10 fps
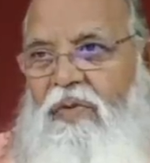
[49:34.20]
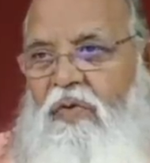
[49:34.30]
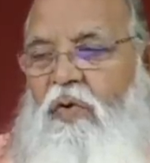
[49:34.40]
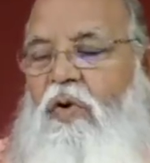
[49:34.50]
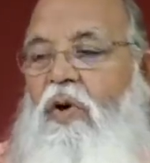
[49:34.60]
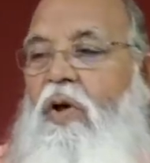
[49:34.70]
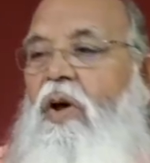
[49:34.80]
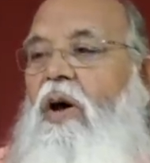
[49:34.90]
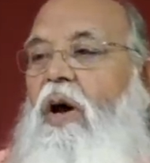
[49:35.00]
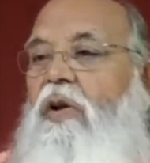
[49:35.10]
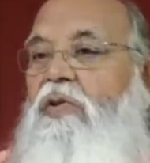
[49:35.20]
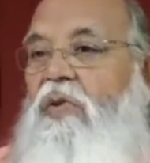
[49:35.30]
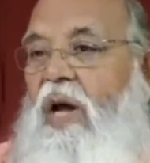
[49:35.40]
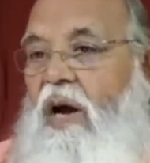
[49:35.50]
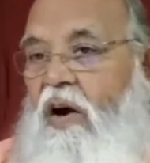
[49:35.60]
So
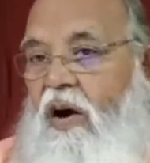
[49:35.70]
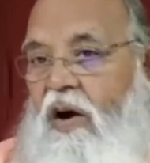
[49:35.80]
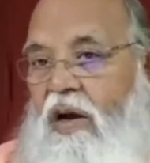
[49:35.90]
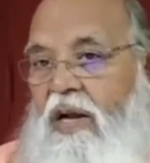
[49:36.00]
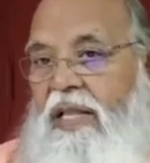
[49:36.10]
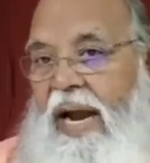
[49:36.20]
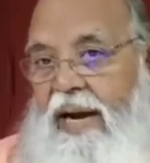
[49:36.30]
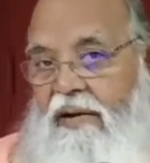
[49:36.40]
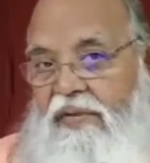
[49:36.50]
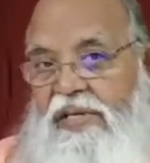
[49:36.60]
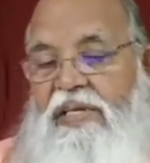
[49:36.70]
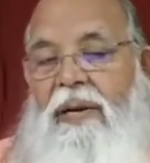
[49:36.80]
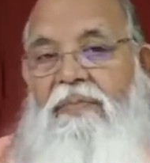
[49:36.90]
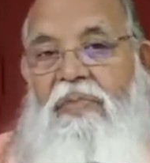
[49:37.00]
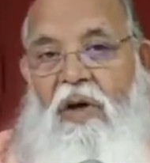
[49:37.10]
Arjuna got that
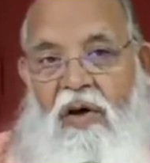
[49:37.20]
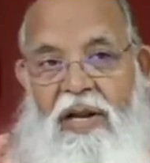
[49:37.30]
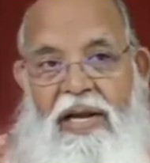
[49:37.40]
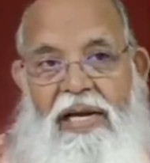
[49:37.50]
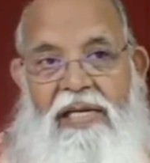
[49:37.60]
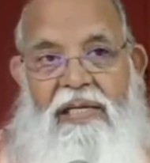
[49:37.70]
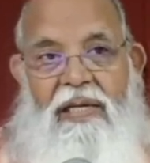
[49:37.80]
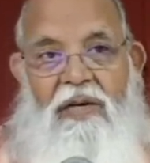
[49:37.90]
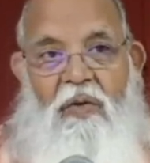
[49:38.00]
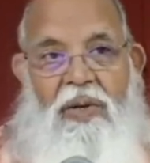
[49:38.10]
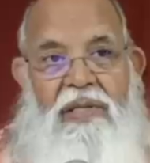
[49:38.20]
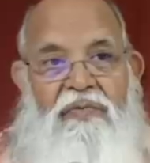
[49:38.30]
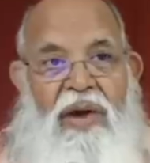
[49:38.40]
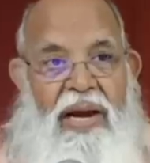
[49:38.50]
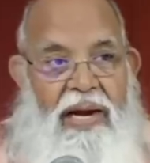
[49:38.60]
wisdom, knowledge toward the
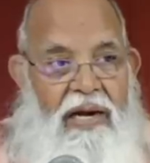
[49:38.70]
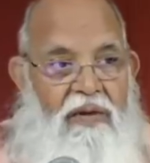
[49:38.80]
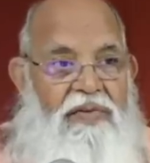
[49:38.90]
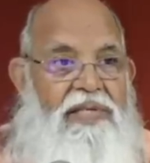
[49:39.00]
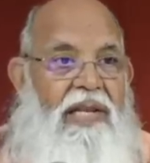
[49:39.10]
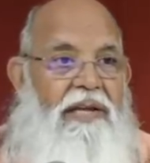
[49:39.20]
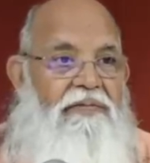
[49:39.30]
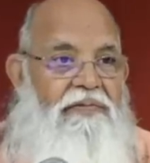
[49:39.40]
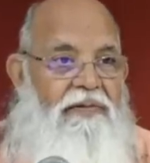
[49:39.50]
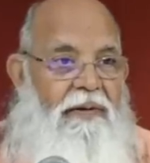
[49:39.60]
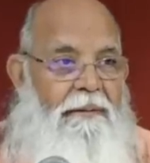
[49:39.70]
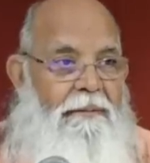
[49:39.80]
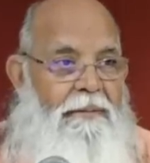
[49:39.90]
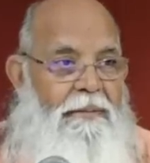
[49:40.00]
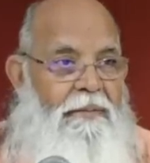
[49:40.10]
fag end of his life.
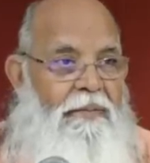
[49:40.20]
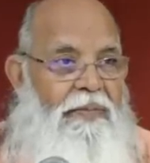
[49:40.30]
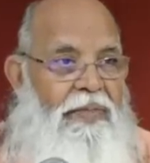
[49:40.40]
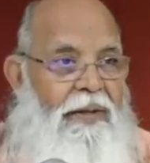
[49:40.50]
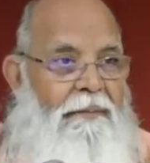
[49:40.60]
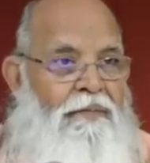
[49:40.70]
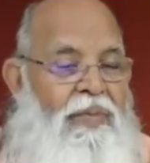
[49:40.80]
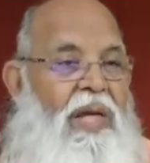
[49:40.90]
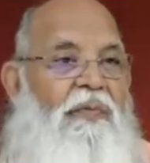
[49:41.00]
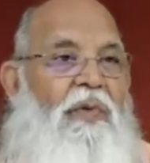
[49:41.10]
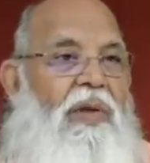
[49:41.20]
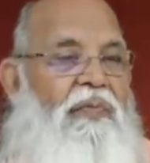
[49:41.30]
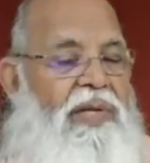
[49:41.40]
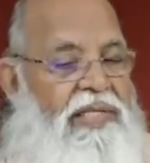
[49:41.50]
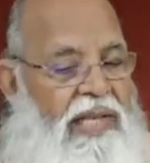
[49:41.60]
Therefore, if
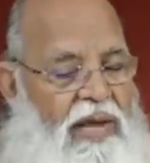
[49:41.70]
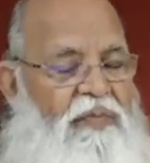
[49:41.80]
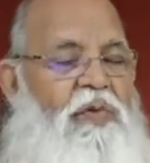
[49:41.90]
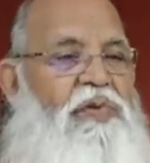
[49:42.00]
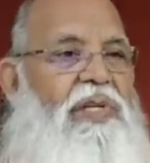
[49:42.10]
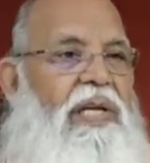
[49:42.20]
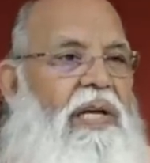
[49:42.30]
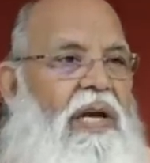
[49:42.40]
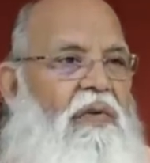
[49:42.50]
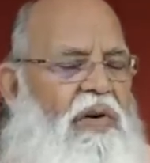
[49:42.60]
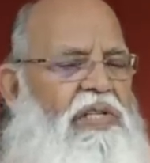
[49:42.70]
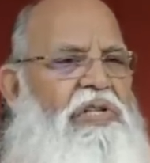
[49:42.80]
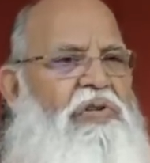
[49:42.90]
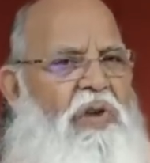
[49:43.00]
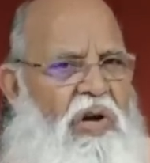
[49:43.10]
his life, you see, was a
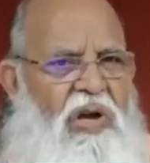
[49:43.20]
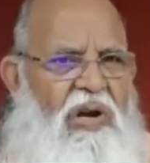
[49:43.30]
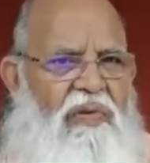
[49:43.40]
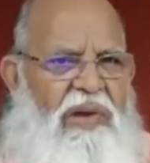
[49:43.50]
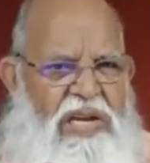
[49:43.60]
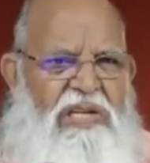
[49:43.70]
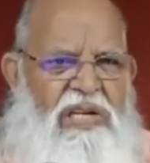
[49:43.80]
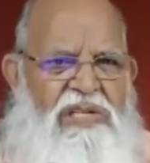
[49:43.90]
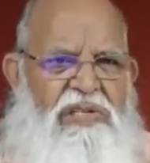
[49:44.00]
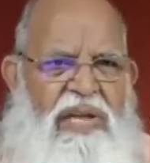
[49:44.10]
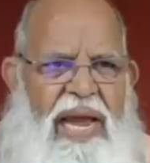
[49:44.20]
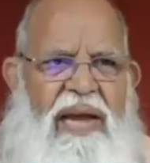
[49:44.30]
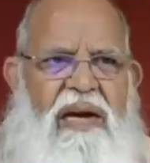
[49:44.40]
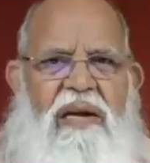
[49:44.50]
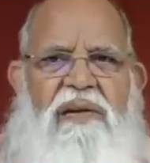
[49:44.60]
struggle, vengeance,
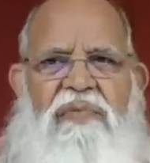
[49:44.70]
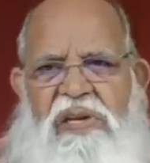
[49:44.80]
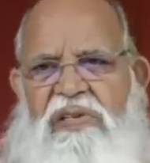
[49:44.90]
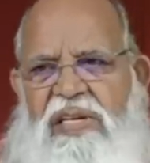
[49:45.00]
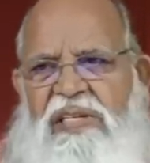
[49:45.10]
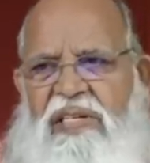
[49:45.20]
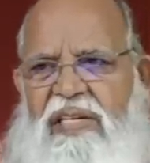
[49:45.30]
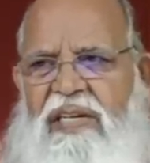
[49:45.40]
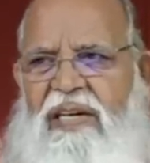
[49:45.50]
anger, frustration,